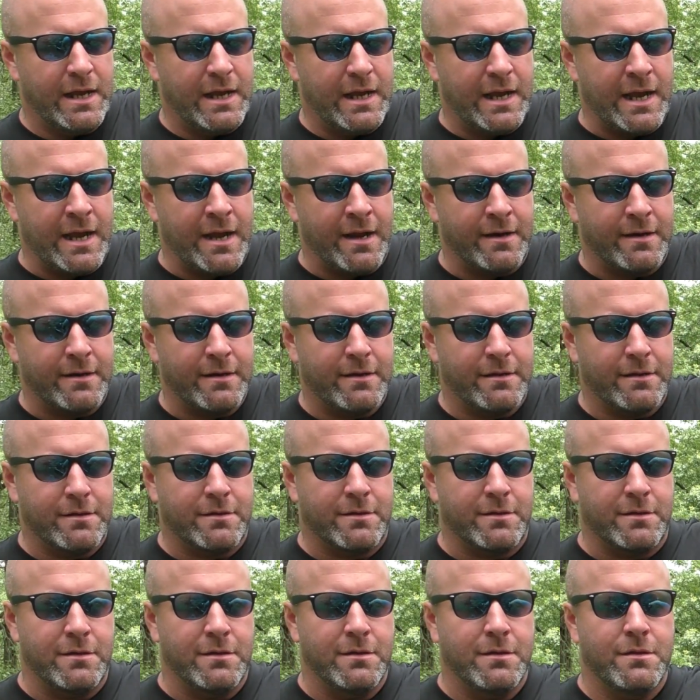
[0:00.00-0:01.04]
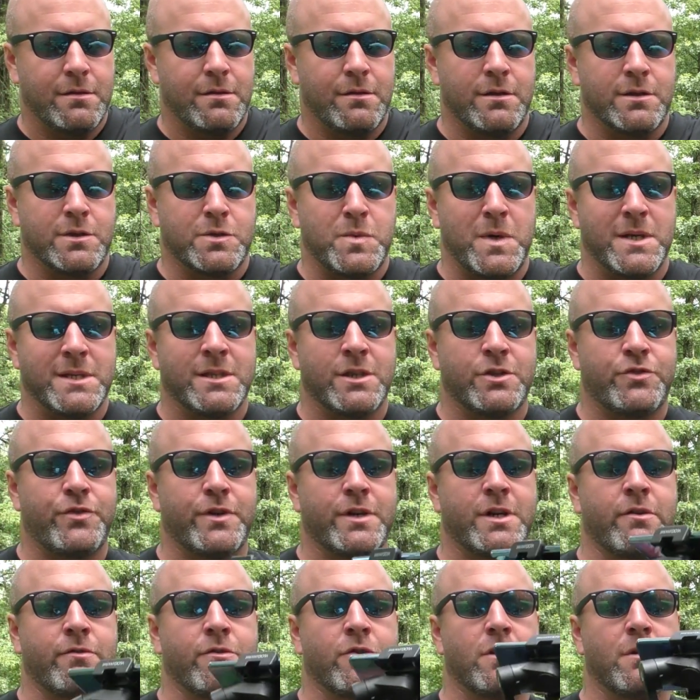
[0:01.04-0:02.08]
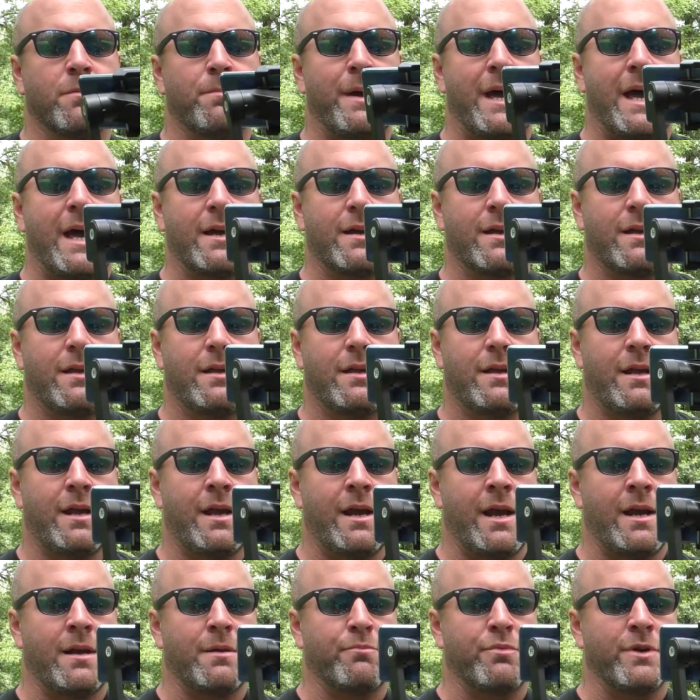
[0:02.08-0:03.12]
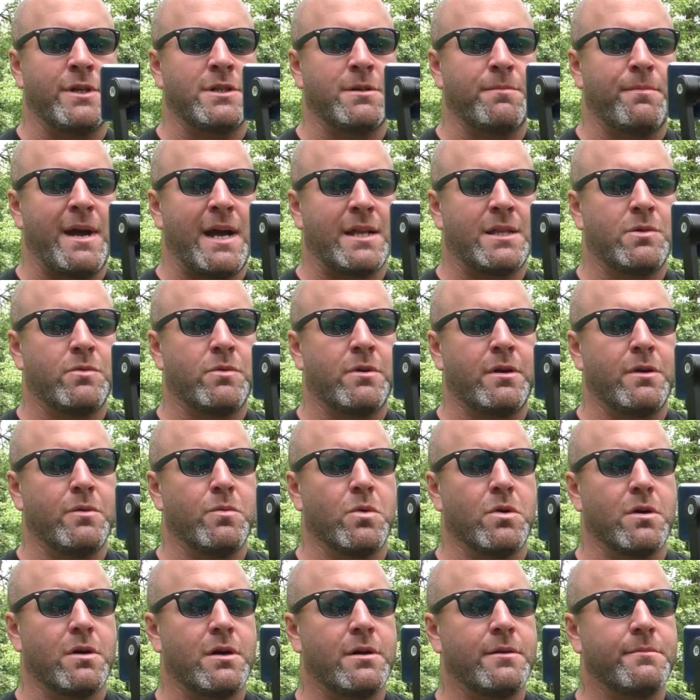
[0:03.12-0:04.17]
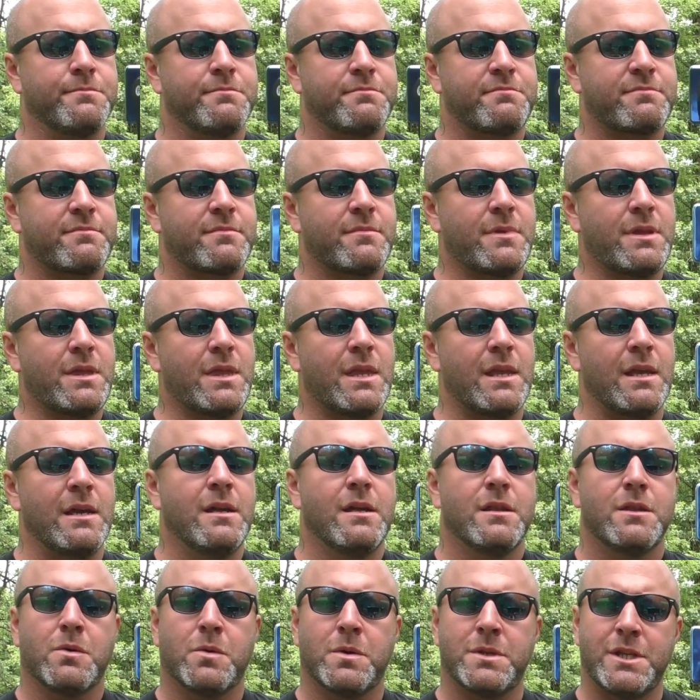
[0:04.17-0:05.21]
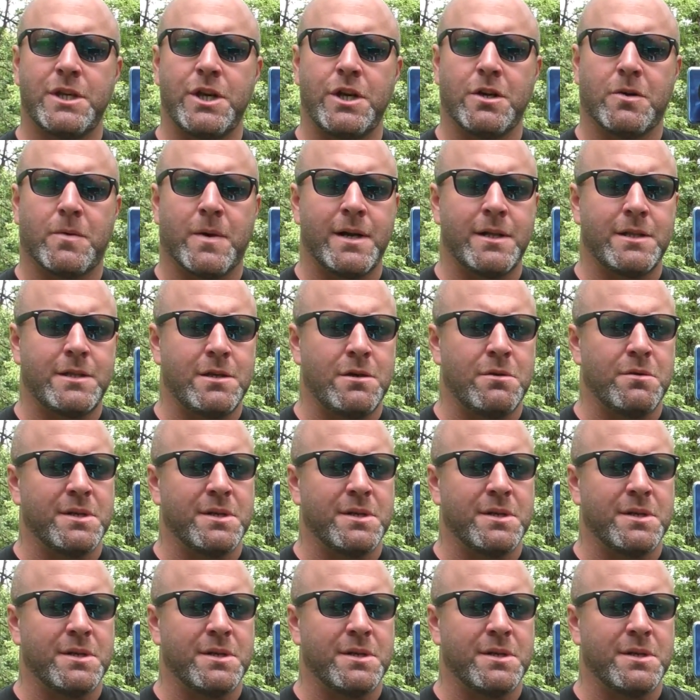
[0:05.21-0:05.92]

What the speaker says: And you squeeze in the trigger, roll it back, and it brings you back to where you were. The one thing you don't want to do